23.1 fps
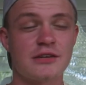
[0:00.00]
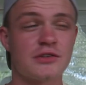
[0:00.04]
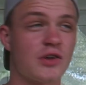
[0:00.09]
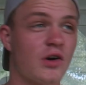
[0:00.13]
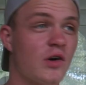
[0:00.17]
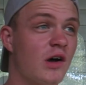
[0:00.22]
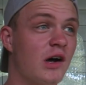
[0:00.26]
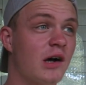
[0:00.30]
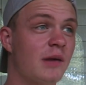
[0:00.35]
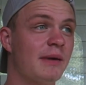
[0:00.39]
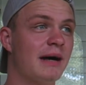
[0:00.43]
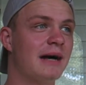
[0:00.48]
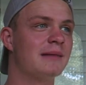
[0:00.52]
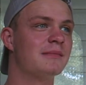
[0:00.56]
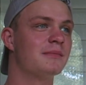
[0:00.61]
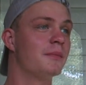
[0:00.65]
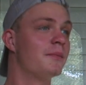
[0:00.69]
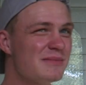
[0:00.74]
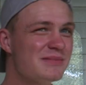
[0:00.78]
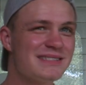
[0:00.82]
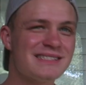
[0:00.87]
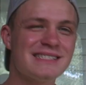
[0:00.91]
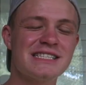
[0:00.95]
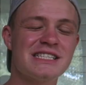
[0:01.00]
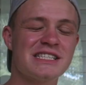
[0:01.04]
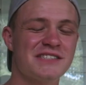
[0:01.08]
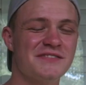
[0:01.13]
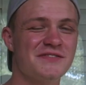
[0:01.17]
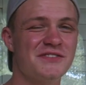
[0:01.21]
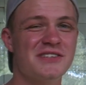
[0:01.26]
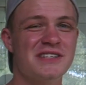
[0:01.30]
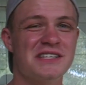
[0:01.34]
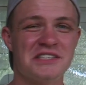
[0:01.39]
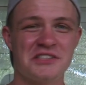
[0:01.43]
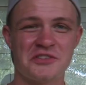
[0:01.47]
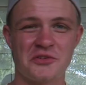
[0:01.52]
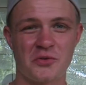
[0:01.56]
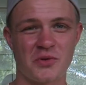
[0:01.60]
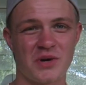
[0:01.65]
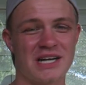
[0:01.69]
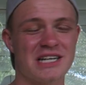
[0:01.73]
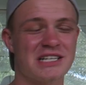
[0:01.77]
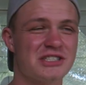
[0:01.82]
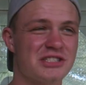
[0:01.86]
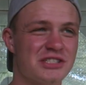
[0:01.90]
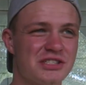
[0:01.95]
how tall I'm 6 foot in the
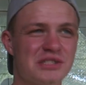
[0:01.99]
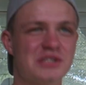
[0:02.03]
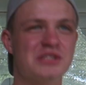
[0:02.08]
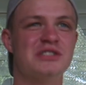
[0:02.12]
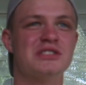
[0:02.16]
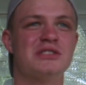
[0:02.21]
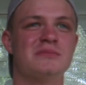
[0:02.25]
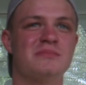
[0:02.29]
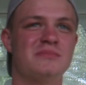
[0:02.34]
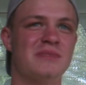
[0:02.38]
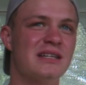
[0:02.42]
right shoes.